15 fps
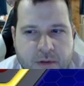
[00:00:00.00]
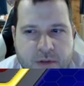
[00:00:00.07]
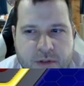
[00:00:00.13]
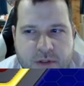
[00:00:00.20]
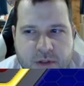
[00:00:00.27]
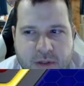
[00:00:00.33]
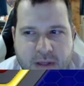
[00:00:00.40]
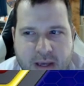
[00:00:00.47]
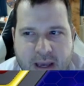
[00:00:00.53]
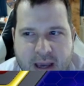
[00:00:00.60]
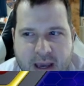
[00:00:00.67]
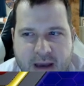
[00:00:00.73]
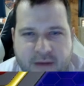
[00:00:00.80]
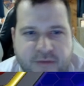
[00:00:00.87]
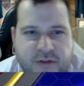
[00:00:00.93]
So they
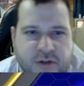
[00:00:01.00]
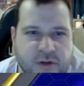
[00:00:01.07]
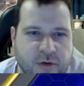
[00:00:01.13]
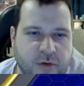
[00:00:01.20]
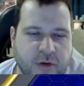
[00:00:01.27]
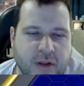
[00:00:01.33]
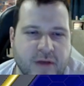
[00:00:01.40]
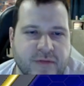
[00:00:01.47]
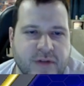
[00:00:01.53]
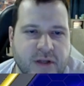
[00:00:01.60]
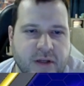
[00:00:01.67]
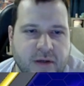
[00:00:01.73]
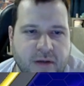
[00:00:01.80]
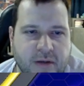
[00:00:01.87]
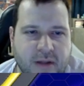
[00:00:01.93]
have to, do they have
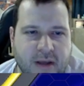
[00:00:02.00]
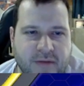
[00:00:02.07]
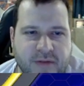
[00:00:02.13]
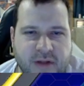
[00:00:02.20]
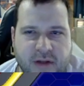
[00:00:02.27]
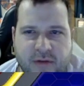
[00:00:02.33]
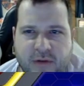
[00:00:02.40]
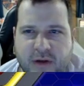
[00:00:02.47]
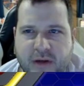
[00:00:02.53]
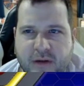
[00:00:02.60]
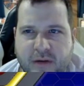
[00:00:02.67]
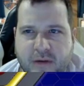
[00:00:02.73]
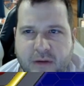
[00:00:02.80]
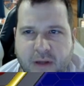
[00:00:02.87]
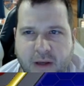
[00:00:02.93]
10? They have 10, right?
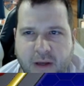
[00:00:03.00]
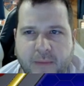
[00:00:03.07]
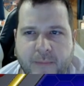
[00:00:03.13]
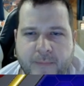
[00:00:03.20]
Yeah.